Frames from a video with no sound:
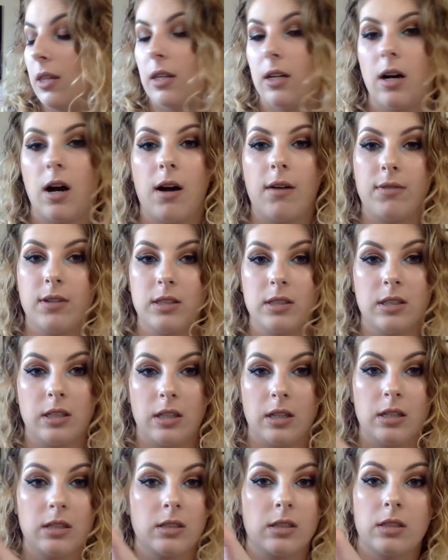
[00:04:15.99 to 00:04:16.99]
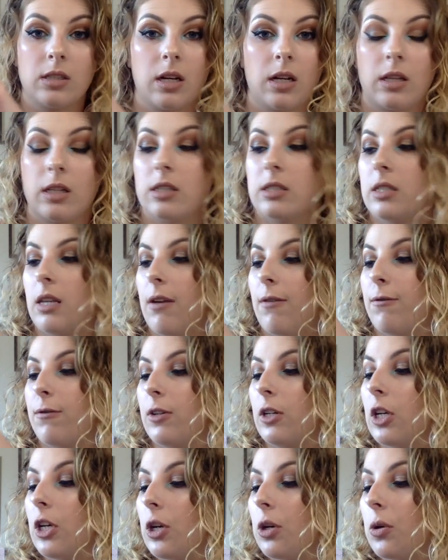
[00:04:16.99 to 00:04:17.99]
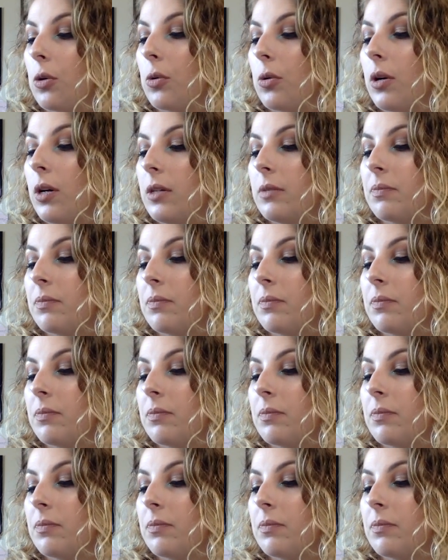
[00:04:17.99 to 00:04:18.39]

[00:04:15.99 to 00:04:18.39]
then obviously this is not the set for you.